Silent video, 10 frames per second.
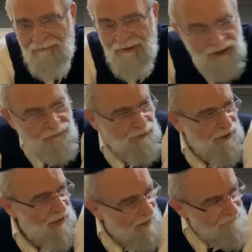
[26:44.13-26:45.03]

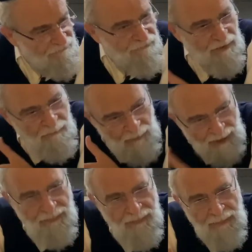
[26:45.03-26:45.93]
Literally every
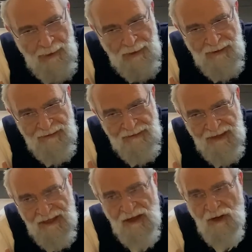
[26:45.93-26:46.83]
month,
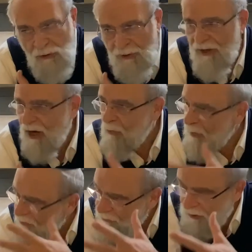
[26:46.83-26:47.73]
in a whole year, I
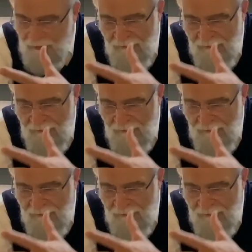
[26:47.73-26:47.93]
went through a